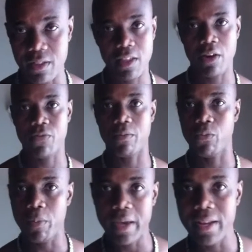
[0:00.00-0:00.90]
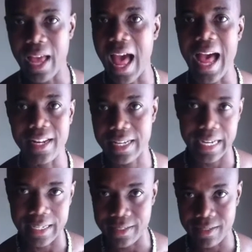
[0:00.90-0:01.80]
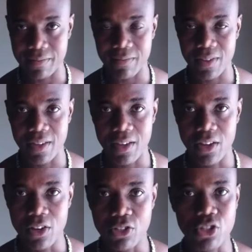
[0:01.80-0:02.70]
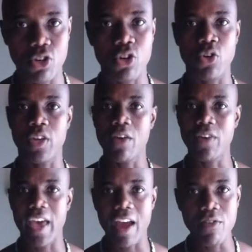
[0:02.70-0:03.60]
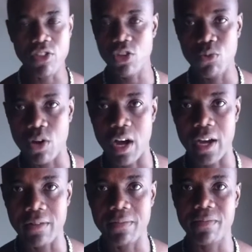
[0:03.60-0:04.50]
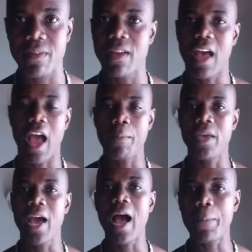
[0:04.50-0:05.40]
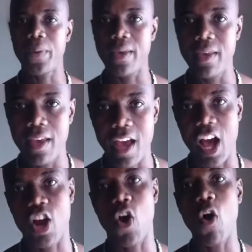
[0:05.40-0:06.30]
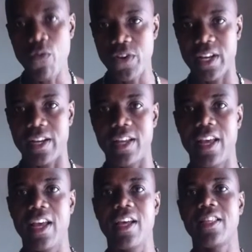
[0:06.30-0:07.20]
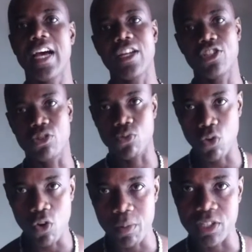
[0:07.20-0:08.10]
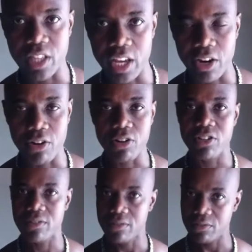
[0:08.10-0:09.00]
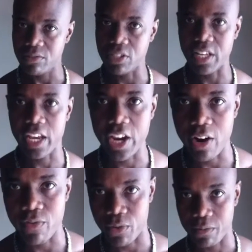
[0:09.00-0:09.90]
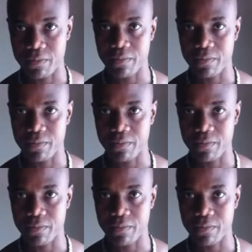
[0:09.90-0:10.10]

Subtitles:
They are for women and guys. So you give it everything you got and be happy and confident that Jerome is there to take care of you.